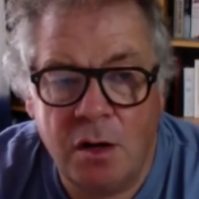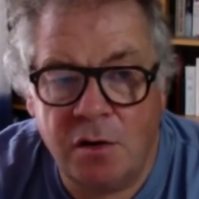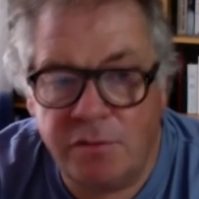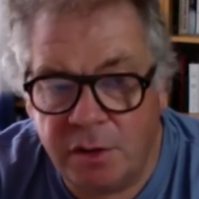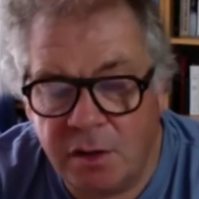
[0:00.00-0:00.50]

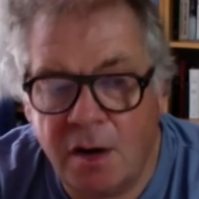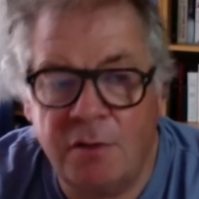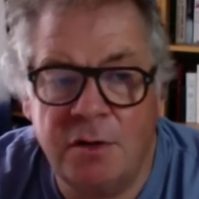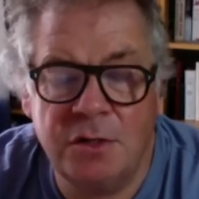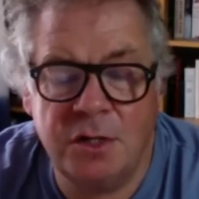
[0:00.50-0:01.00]
of the
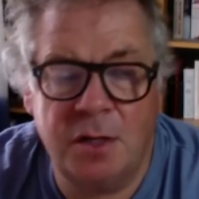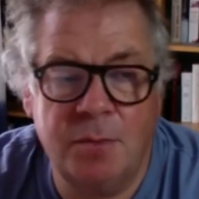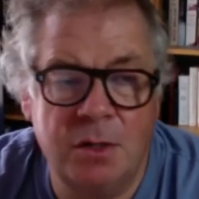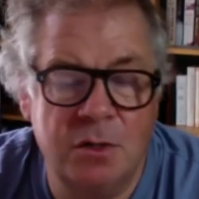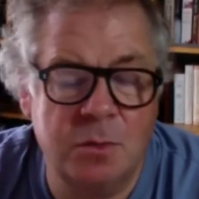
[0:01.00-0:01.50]
currency
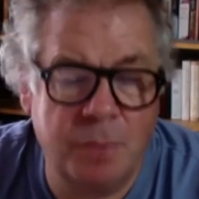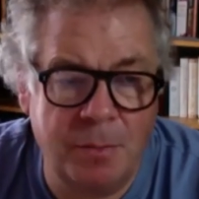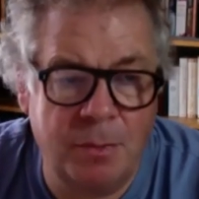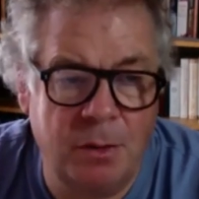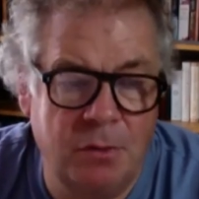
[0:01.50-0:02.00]
because
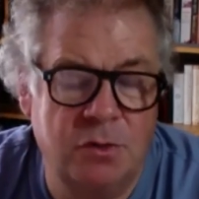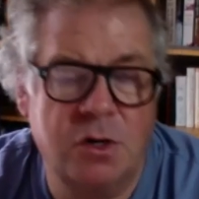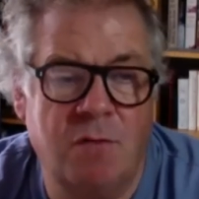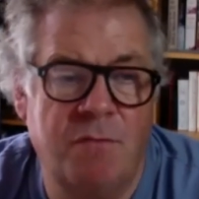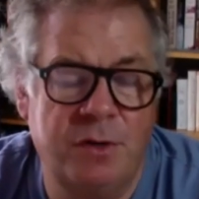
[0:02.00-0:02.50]
people lose
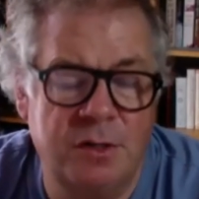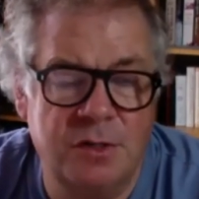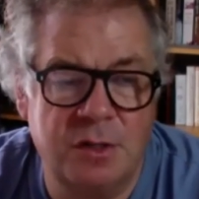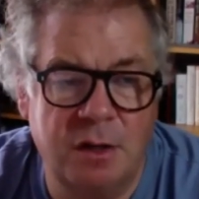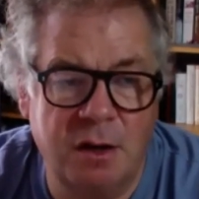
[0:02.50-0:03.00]

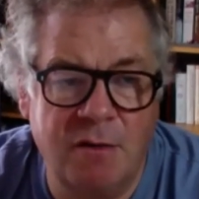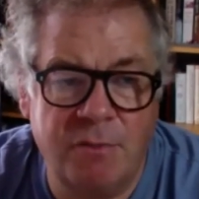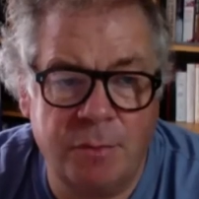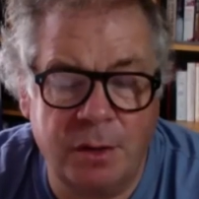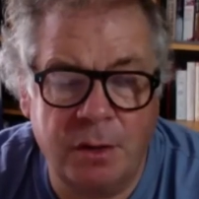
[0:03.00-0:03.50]
confidence in the
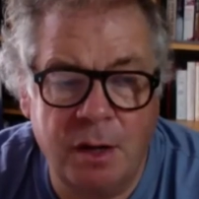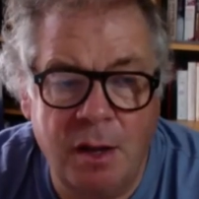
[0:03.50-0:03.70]
government.